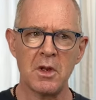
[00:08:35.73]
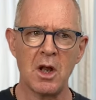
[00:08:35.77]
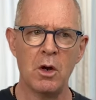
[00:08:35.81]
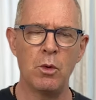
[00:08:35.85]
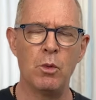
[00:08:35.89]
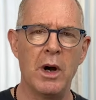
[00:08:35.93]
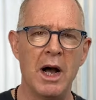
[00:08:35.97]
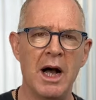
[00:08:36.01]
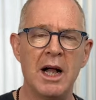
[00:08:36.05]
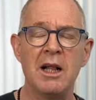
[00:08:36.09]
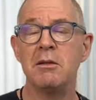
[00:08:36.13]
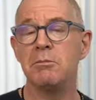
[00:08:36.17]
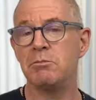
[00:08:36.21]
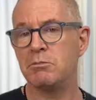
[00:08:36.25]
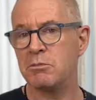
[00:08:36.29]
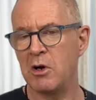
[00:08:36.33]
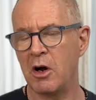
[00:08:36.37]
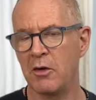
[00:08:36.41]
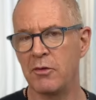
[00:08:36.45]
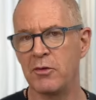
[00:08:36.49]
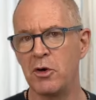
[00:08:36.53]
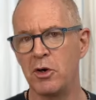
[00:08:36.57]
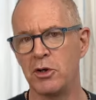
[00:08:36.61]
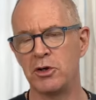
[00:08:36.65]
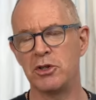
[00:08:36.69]
Well,
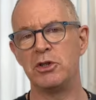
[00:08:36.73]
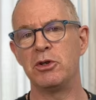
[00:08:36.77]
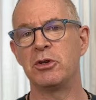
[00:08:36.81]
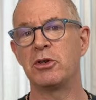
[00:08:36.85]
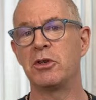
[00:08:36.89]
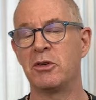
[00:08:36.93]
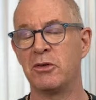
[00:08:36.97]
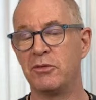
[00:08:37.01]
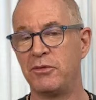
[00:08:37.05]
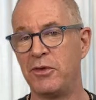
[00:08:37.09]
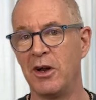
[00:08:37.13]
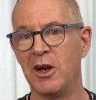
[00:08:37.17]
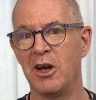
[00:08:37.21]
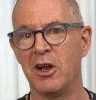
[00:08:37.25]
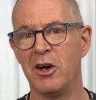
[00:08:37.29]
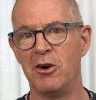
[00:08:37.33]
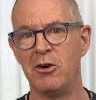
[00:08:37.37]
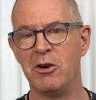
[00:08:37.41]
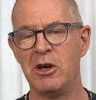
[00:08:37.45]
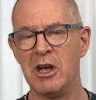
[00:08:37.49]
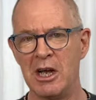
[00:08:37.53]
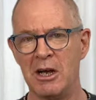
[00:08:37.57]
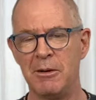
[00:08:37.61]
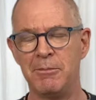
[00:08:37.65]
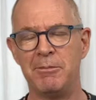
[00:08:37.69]
of course, you could
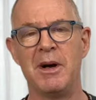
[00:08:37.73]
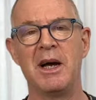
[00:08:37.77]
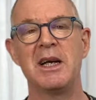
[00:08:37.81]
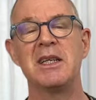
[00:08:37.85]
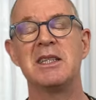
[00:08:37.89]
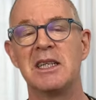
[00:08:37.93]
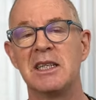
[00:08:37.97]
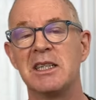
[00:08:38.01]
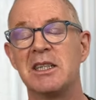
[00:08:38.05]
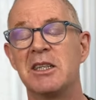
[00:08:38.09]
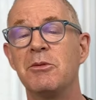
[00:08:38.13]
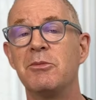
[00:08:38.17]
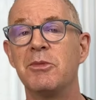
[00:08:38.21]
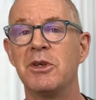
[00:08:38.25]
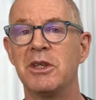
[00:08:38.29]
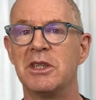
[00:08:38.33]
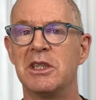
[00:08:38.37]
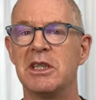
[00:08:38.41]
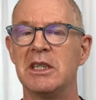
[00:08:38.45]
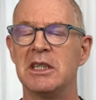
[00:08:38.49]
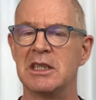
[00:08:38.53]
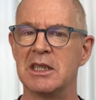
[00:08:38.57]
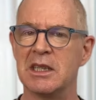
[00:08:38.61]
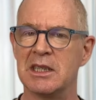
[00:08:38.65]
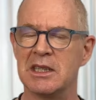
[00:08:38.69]
follow my system, which
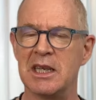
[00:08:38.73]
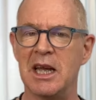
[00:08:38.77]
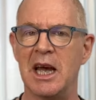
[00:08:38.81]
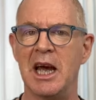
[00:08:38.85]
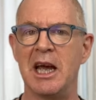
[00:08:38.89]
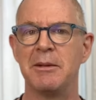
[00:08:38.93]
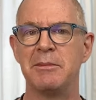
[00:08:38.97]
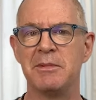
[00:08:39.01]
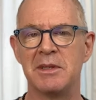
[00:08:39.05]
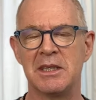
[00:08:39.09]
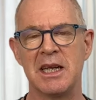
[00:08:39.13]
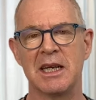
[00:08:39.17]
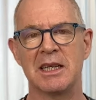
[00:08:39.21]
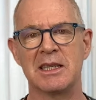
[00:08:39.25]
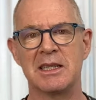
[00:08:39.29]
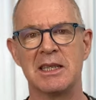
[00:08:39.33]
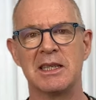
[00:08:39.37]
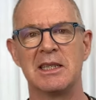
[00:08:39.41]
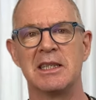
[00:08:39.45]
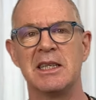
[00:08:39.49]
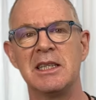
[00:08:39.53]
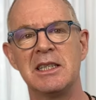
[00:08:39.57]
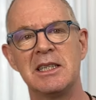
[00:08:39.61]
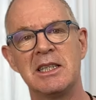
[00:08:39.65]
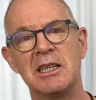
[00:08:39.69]
is the time sector
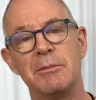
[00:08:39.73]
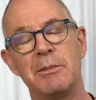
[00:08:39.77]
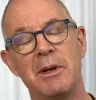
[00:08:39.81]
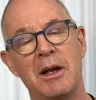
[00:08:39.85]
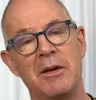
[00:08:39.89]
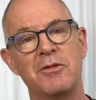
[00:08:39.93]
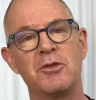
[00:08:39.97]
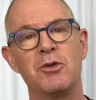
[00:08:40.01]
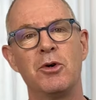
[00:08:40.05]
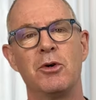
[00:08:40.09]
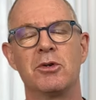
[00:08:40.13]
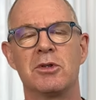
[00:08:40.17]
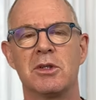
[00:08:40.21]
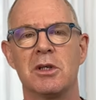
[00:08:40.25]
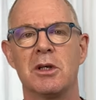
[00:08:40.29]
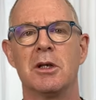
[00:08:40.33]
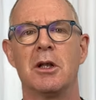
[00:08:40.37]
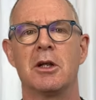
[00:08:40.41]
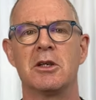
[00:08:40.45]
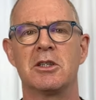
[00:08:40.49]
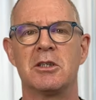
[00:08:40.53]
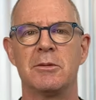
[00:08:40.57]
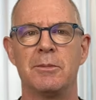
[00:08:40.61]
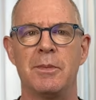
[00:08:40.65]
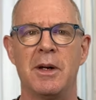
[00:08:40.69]
system, and I've talked a
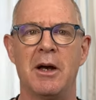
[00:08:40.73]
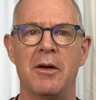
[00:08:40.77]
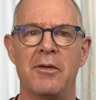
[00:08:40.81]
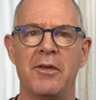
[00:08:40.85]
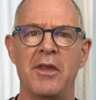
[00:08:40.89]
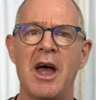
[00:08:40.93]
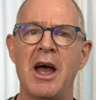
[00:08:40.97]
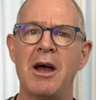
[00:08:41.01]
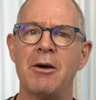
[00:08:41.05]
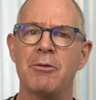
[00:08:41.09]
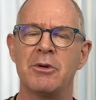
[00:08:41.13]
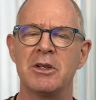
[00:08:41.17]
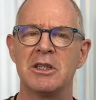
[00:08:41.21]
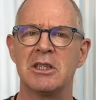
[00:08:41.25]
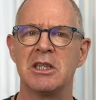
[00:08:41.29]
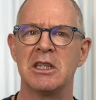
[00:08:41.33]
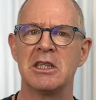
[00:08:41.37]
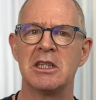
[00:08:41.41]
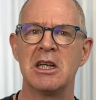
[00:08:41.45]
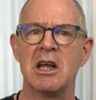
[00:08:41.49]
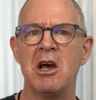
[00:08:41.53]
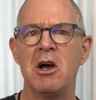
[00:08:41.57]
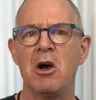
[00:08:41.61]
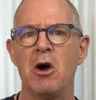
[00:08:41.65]
lot about that, which is